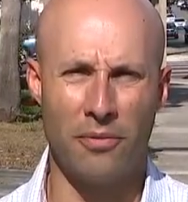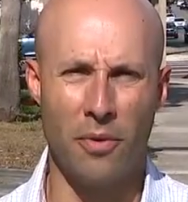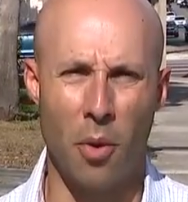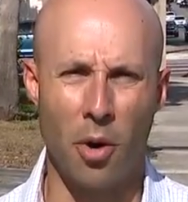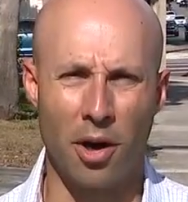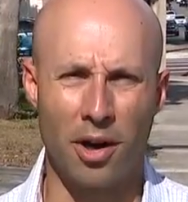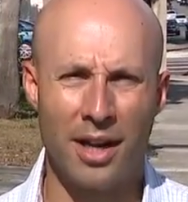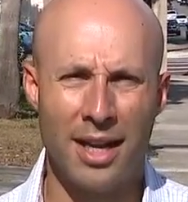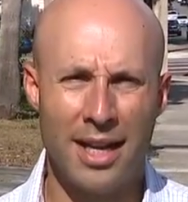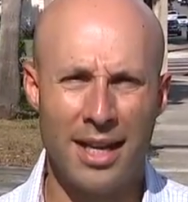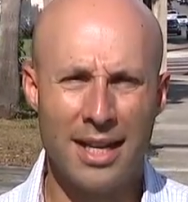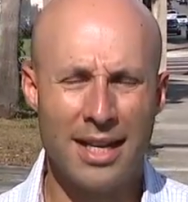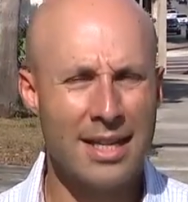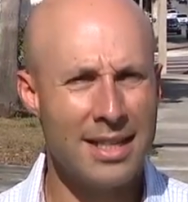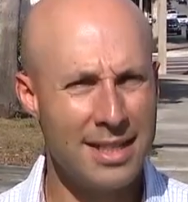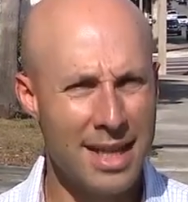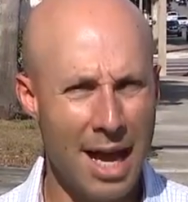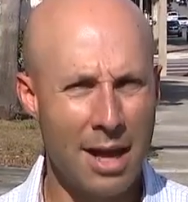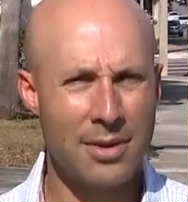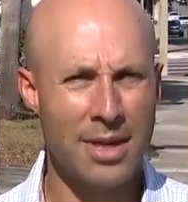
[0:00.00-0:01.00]
for.
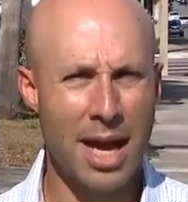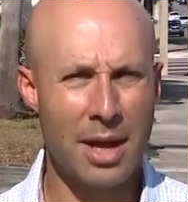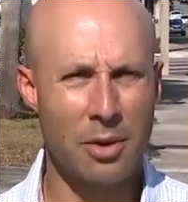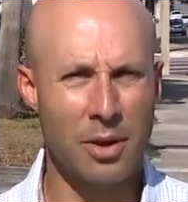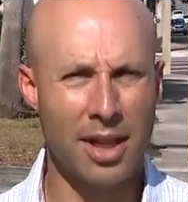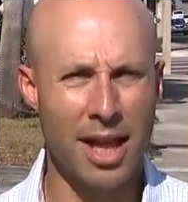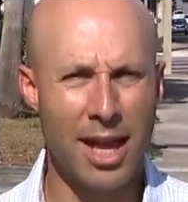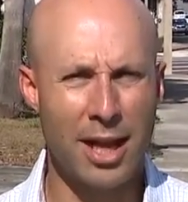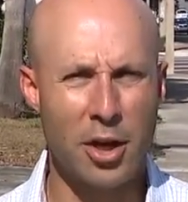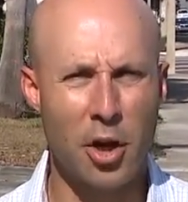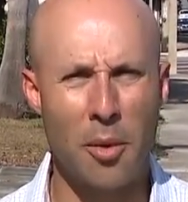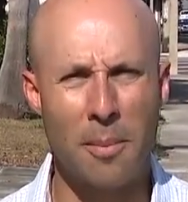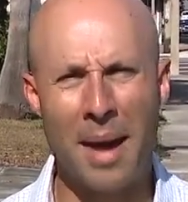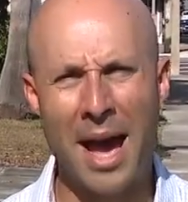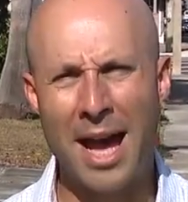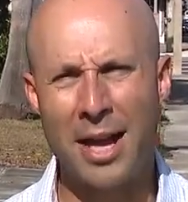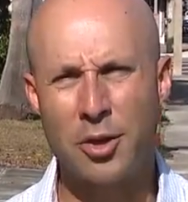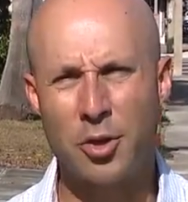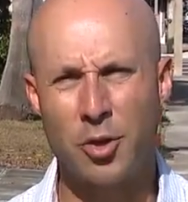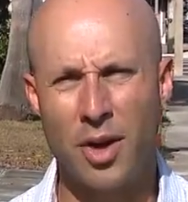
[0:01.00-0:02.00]
In downtown Orlando,
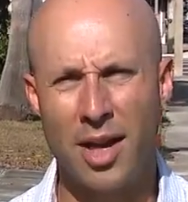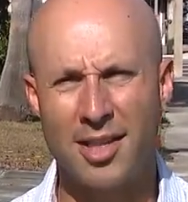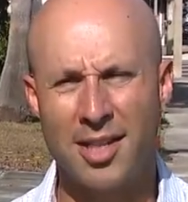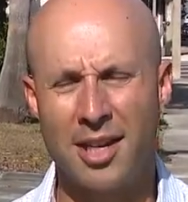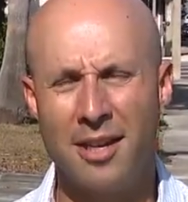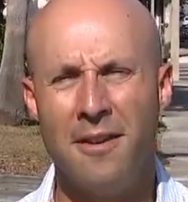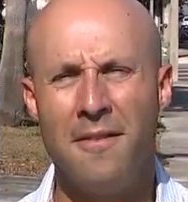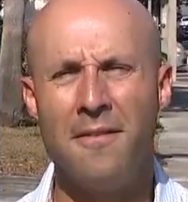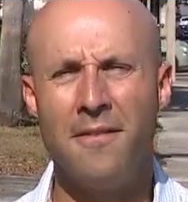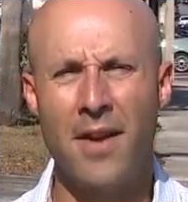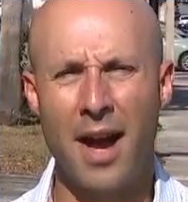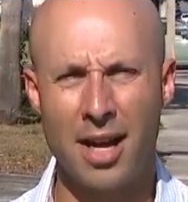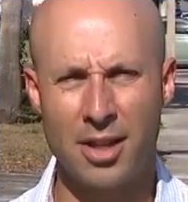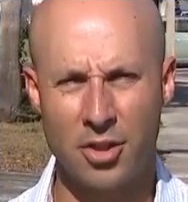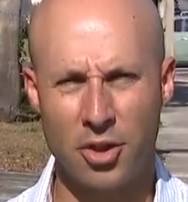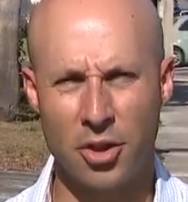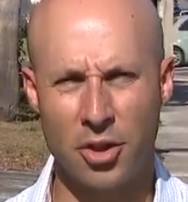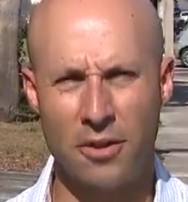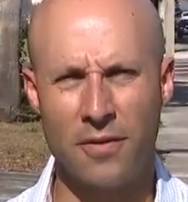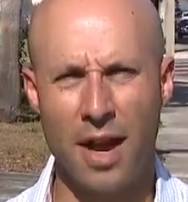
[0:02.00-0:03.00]
Matt Trezza, Fox
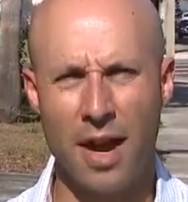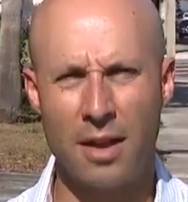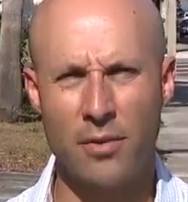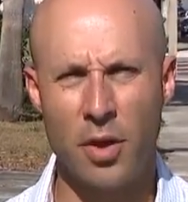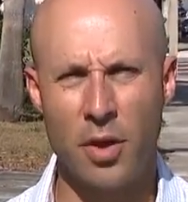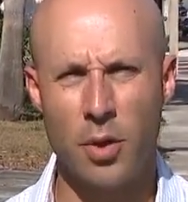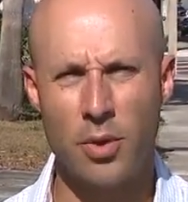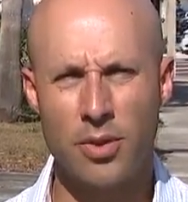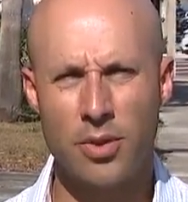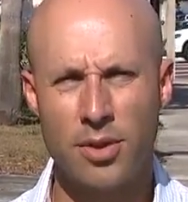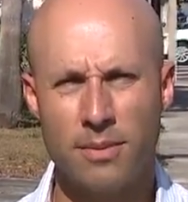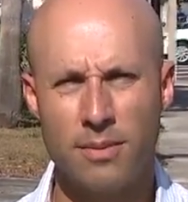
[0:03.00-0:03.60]
35 News.